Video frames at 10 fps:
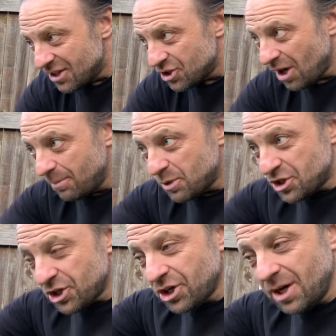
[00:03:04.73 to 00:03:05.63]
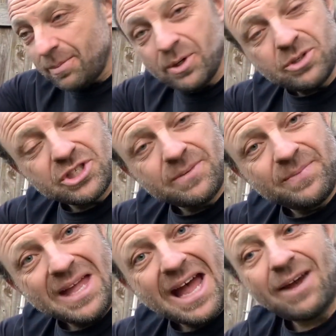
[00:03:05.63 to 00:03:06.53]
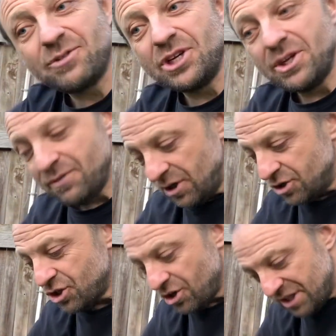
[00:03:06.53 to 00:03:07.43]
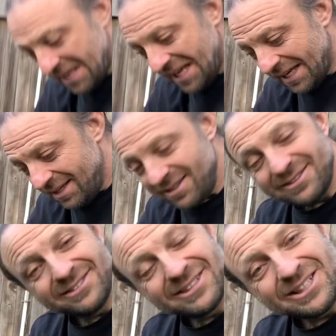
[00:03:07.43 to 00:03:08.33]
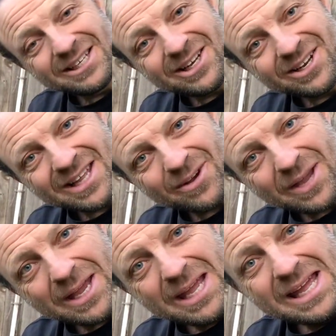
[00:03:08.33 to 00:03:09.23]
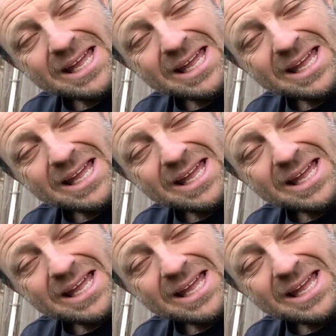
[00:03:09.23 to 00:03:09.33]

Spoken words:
top dress your compost after you've turned it in, okay?